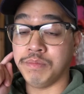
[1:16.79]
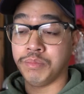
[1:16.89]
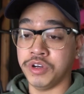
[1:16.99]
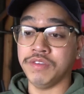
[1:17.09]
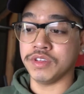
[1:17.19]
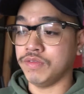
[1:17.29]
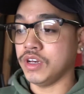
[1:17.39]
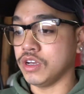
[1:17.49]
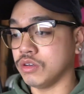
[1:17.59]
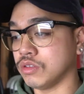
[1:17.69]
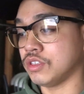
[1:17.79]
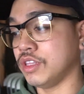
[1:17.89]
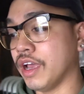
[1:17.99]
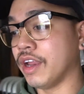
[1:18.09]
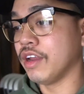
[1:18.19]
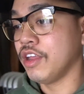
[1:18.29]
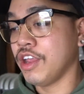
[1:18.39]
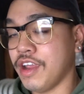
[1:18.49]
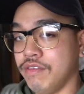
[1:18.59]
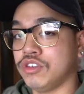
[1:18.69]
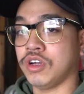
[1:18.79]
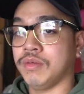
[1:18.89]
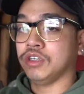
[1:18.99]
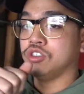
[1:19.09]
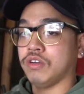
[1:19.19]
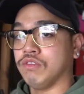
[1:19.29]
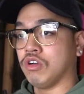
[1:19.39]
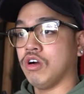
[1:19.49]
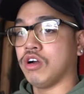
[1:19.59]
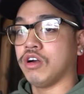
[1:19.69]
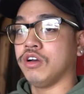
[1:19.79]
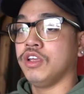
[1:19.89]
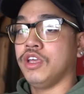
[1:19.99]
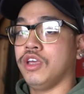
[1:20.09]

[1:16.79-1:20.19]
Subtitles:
previous videos that every time I drive the car,